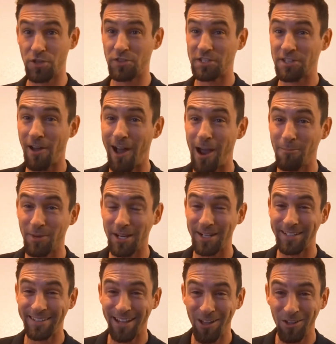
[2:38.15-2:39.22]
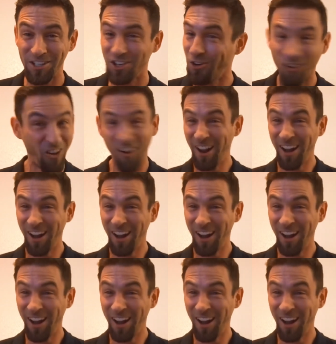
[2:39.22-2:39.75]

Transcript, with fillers: of the time, gonna tell you